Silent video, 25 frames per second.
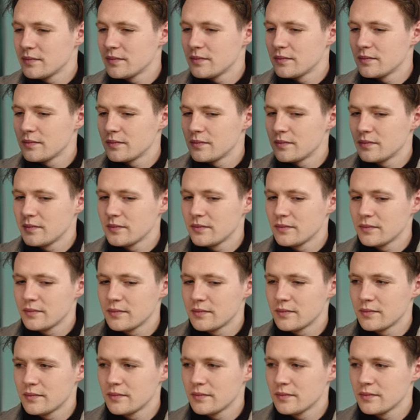
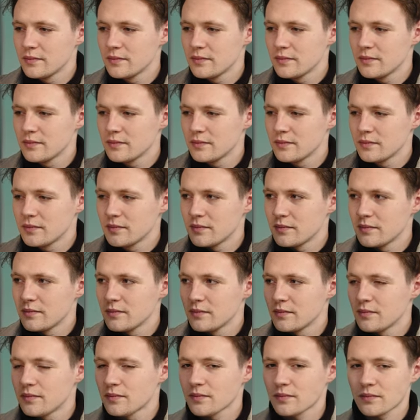
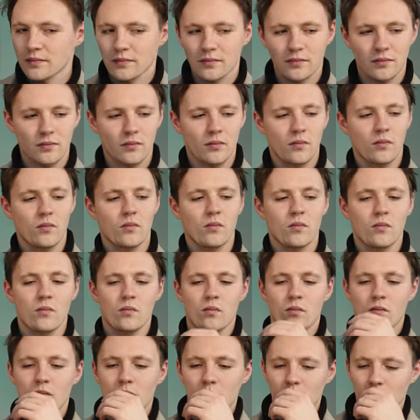
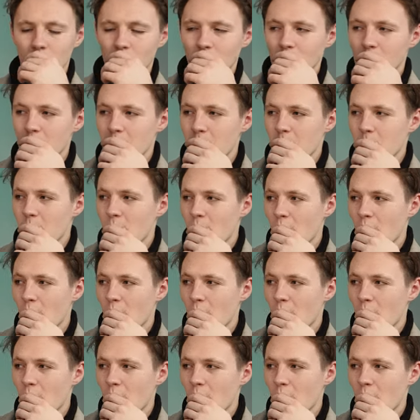The person shown says nothing.